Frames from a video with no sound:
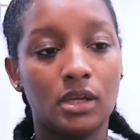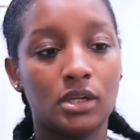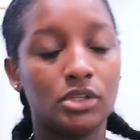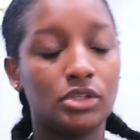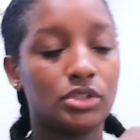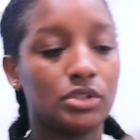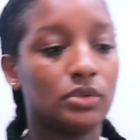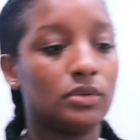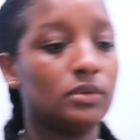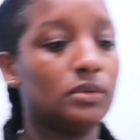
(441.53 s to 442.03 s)

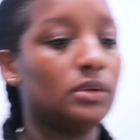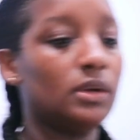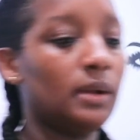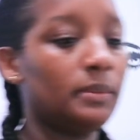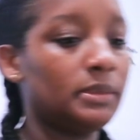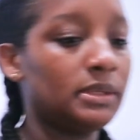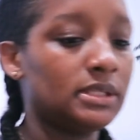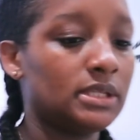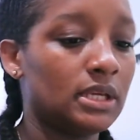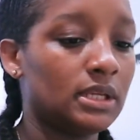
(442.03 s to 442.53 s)
so
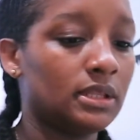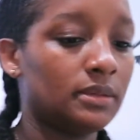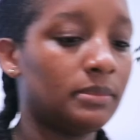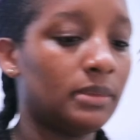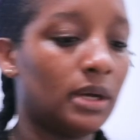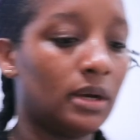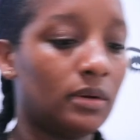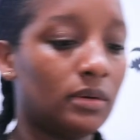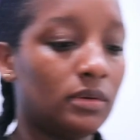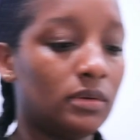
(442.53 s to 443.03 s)
I'm gonna take them
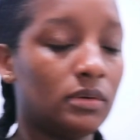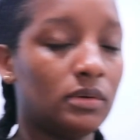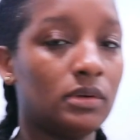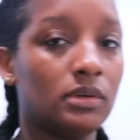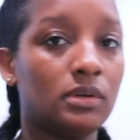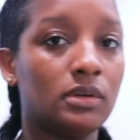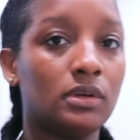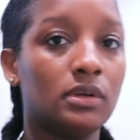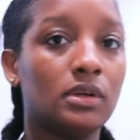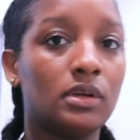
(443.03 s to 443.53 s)
down
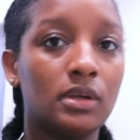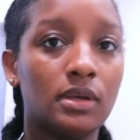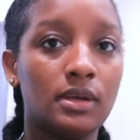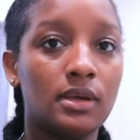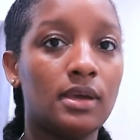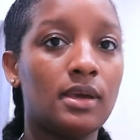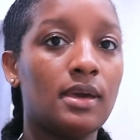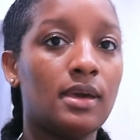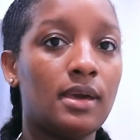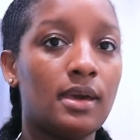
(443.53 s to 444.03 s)

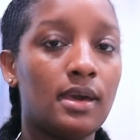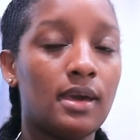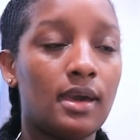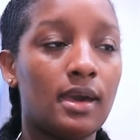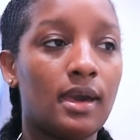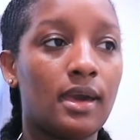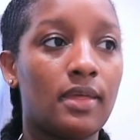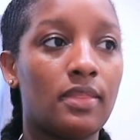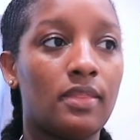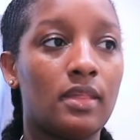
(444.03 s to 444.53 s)

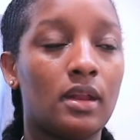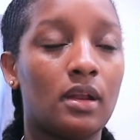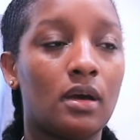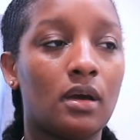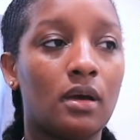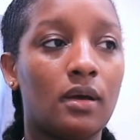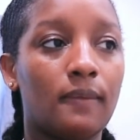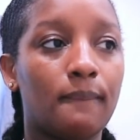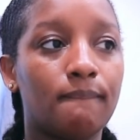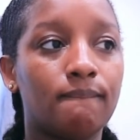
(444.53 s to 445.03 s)
and then
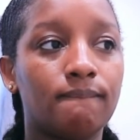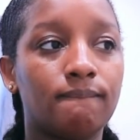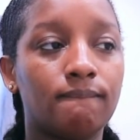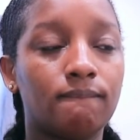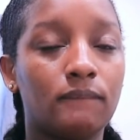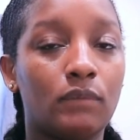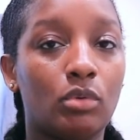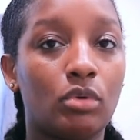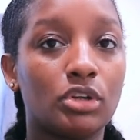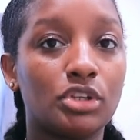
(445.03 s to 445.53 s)

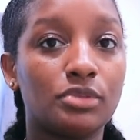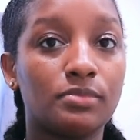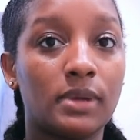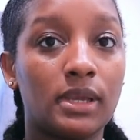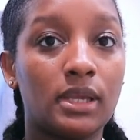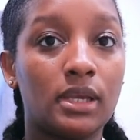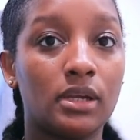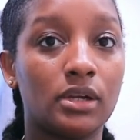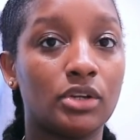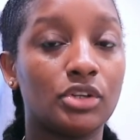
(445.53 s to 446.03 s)
um wash
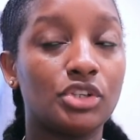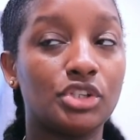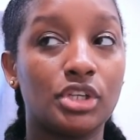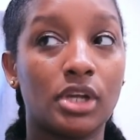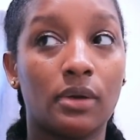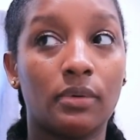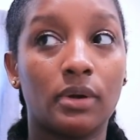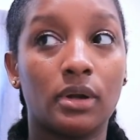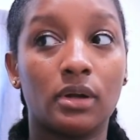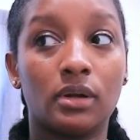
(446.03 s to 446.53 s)
my hair
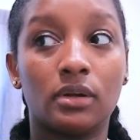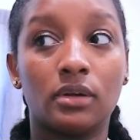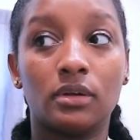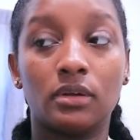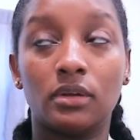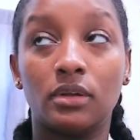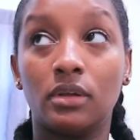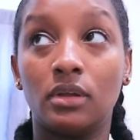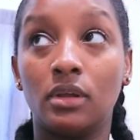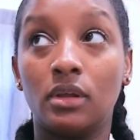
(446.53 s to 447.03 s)
shower
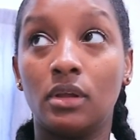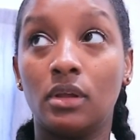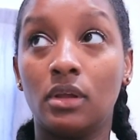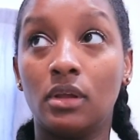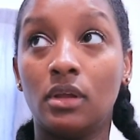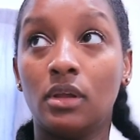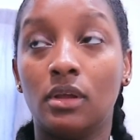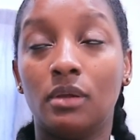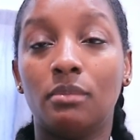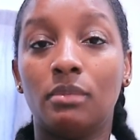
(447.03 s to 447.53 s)

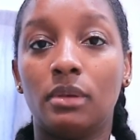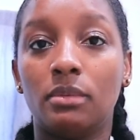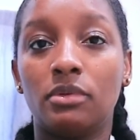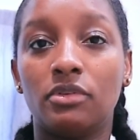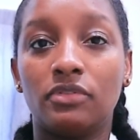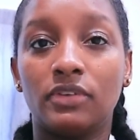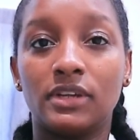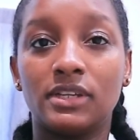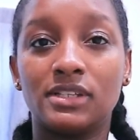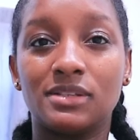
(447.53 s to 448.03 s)

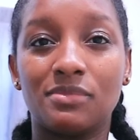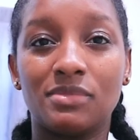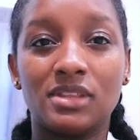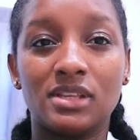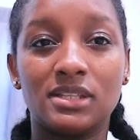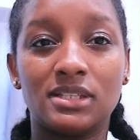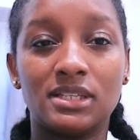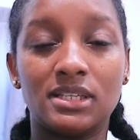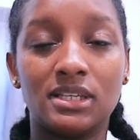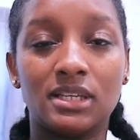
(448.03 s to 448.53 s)
maybe find
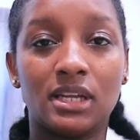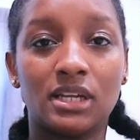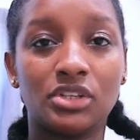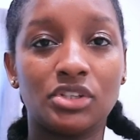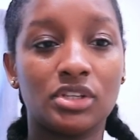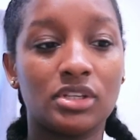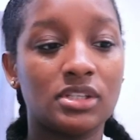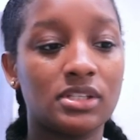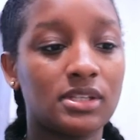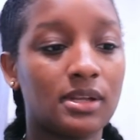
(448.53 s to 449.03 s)
something to eat. I
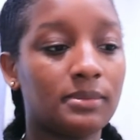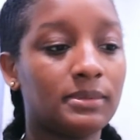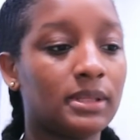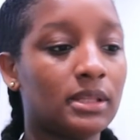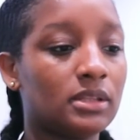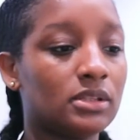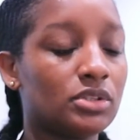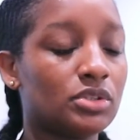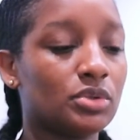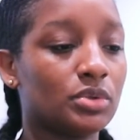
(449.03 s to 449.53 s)
should have stopped
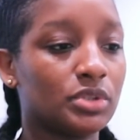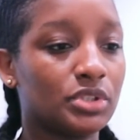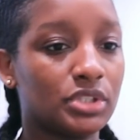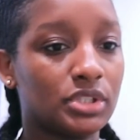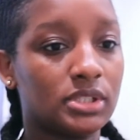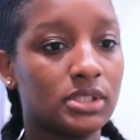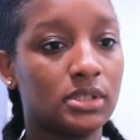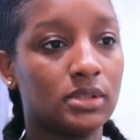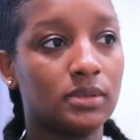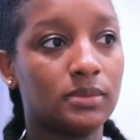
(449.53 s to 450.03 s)
at the store
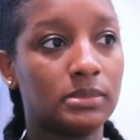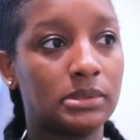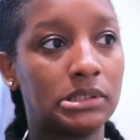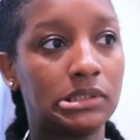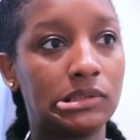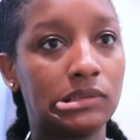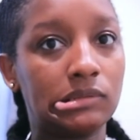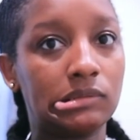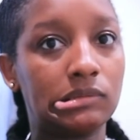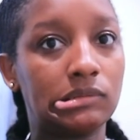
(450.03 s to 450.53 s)
just now,
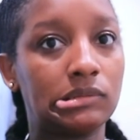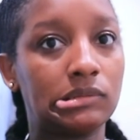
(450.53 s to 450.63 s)
but